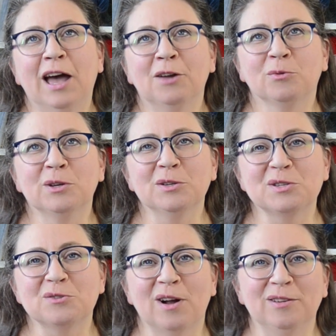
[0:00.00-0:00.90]
real
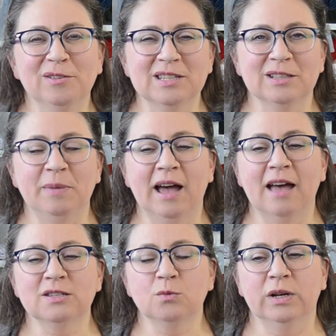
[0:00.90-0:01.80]
struggles in the
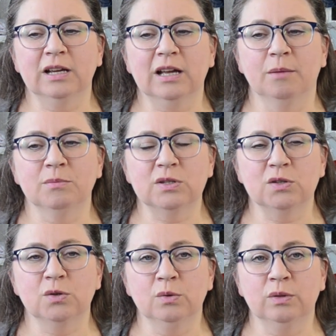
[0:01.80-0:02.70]
past when it comes
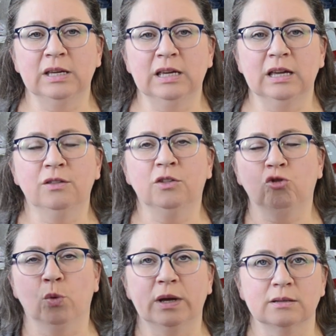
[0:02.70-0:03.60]
to the
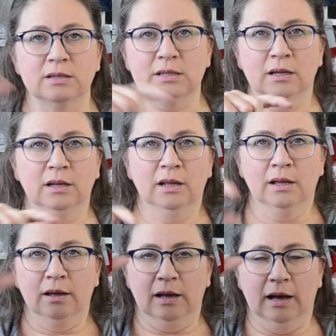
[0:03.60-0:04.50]
joins
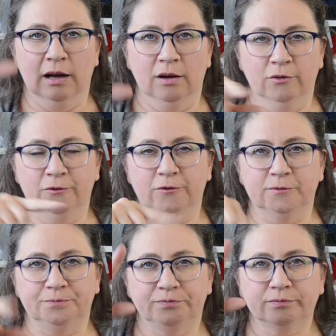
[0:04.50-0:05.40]

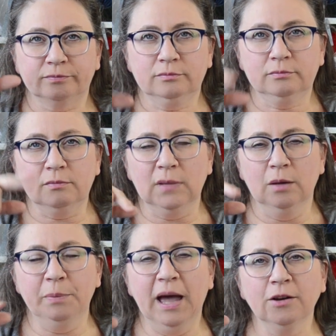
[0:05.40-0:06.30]
of
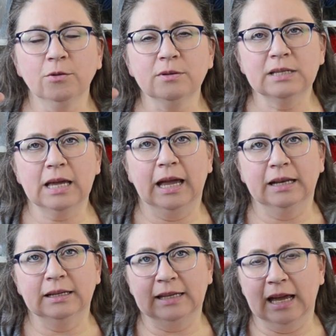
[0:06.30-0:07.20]
patterns
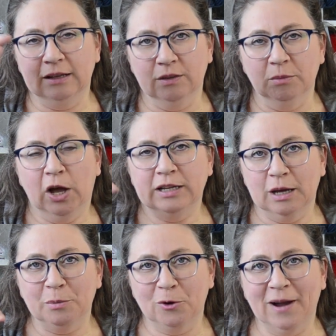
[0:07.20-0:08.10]
and getting them lined
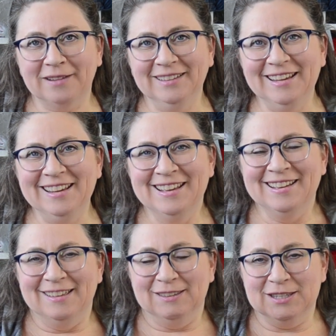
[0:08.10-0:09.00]
up correctly.
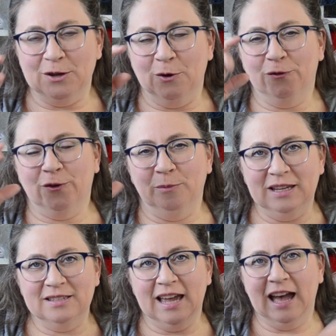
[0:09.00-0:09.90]
So for
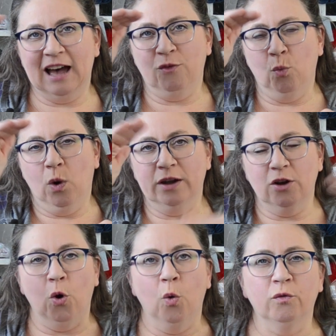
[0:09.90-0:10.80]
me to have one
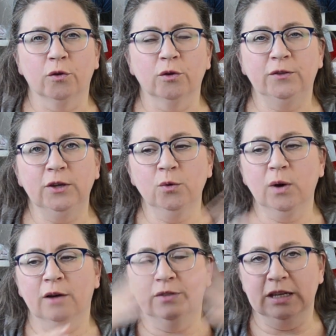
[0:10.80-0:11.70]

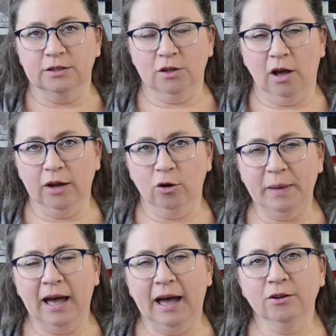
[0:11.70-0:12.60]
overview of the entire
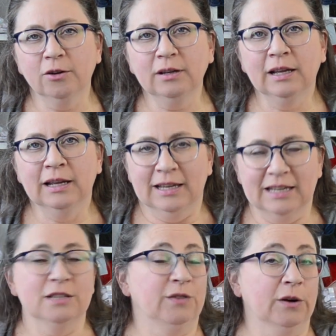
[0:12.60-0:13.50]
pattern
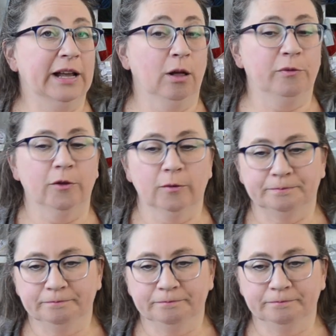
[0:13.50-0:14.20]
is very helpful.